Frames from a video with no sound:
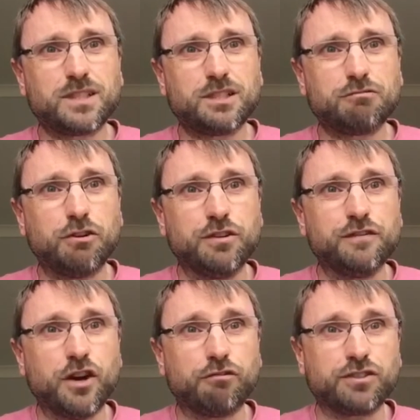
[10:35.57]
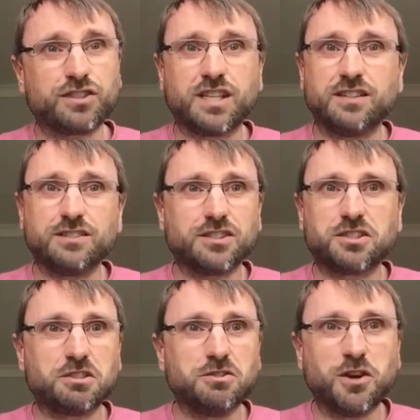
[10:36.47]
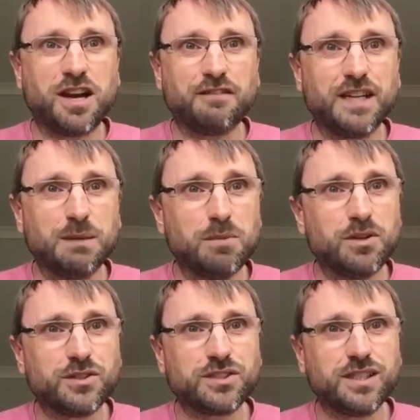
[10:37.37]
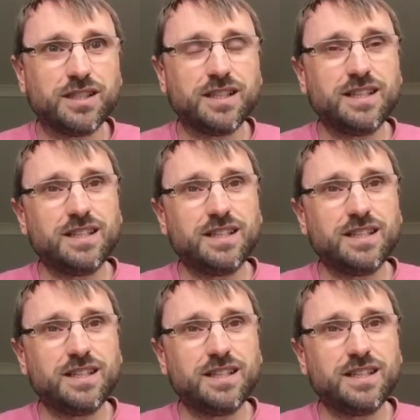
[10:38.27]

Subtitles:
Coronavirus tends to not have any mercy.